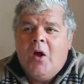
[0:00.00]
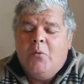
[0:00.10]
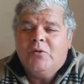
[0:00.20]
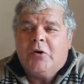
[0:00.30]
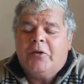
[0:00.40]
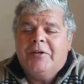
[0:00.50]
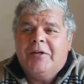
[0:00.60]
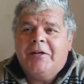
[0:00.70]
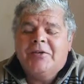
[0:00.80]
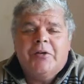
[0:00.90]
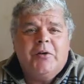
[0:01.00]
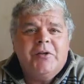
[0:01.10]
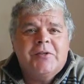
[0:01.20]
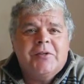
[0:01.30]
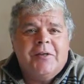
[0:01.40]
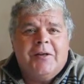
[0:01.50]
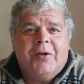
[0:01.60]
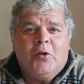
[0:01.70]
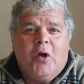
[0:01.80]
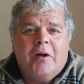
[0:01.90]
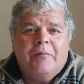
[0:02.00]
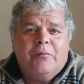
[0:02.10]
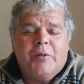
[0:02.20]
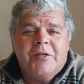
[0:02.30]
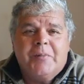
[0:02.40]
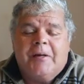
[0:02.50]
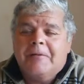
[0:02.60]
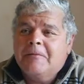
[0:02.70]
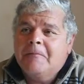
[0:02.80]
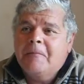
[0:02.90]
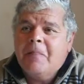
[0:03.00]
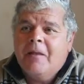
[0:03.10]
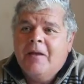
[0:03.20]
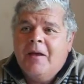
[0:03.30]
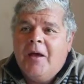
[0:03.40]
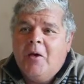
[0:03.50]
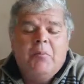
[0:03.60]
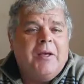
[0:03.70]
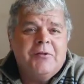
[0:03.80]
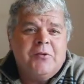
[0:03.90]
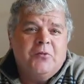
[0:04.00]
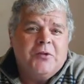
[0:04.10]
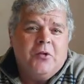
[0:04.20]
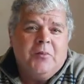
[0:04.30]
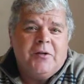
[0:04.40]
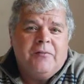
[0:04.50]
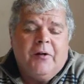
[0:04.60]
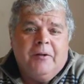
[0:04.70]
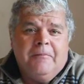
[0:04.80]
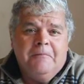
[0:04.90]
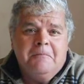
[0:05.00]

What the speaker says: was hard to take serious in a lot of respects because it was so much fun.